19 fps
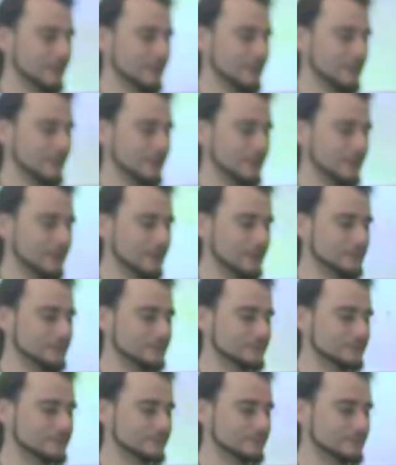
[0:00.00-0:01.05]
uh,
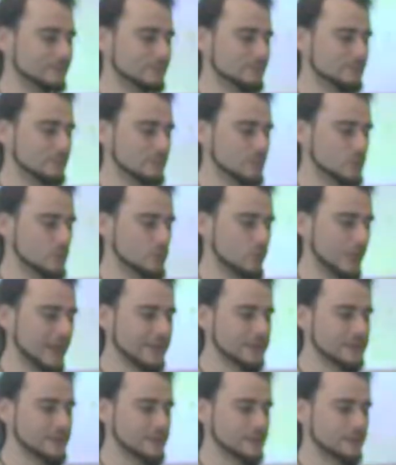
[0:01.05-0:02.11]

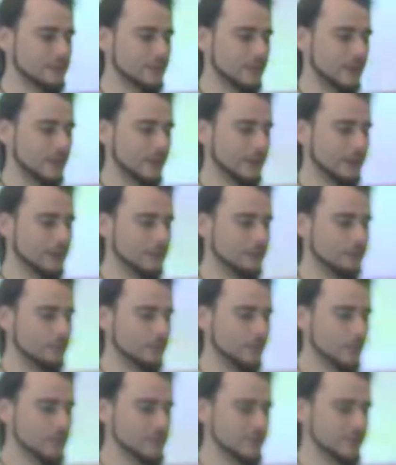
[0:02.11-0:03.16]
tracks, and
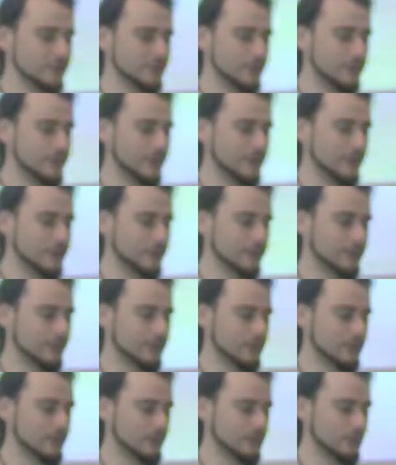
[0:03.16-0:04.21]
most of them are,
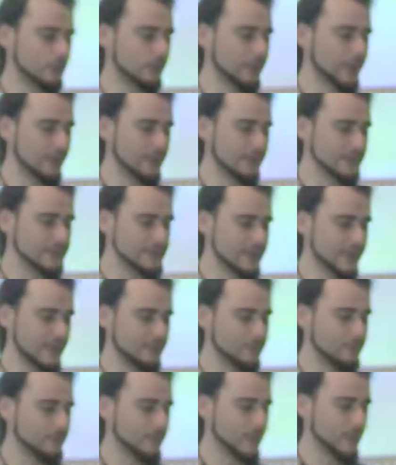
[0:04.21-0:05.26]
are looking the
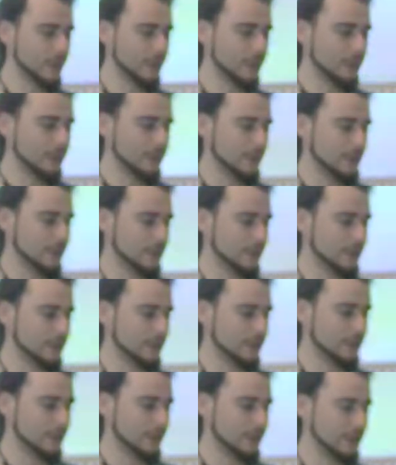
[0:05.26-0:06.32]
same.
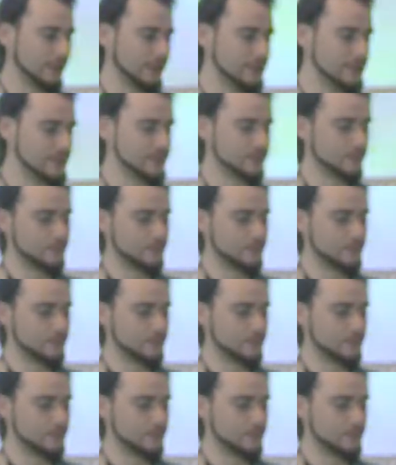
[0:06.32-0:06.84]
Uh, it is